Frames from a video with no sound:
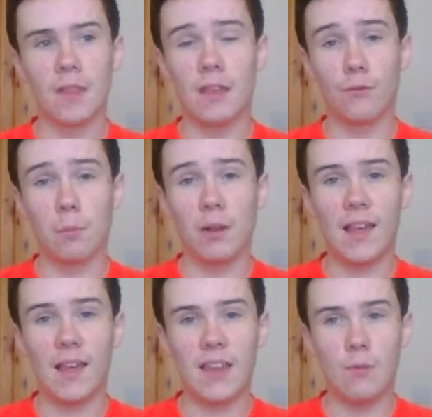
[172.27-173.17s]
They've
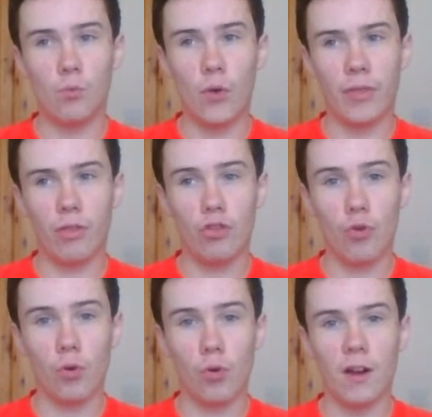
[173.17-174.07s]
replaced him with
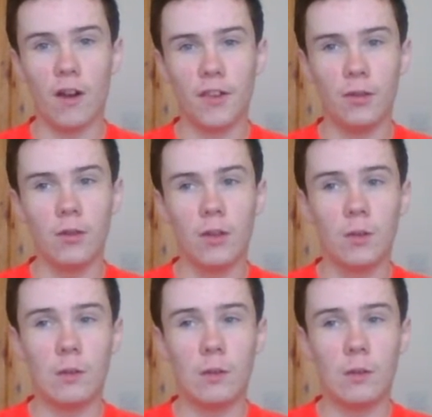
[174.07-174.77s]
Jordan Ayew,